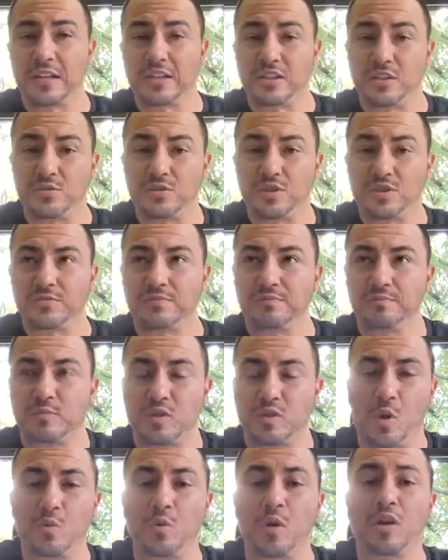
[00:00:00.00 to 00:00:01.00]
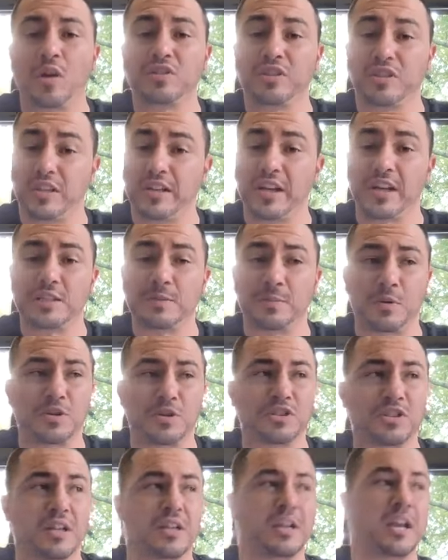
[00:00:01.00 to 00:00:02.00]
Like you just go on to the next
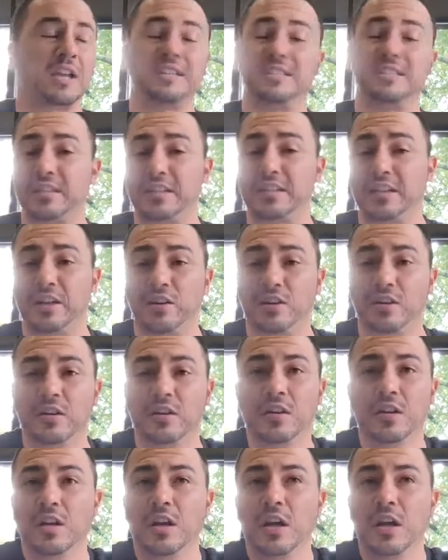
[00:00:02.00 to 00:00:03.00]
person. And I said here,